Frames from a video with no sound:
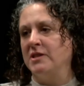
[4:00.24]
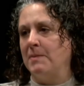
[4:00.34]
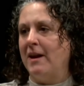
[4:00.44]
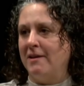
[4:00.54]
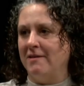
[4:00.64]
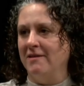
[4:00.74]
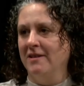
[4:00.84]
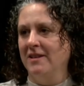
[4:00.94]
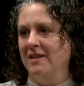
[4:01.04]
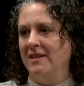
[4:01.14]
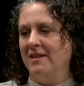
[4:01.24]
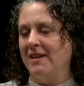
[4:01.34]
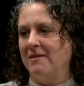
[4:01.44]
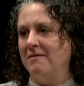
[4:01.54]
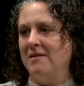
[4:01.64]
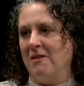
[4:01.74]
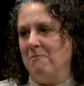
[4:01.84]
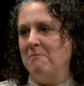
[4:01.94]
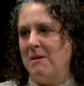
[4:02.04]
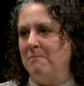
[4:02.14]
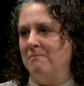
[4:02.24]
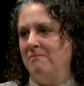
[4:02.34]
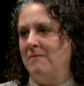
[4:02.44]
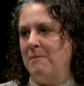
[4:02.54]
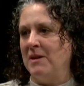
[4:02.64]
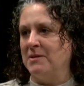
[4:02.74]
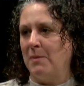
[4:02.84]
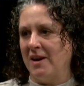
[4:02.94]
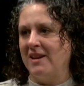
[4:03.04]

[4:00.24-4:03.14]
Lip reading: been like, my best buddy.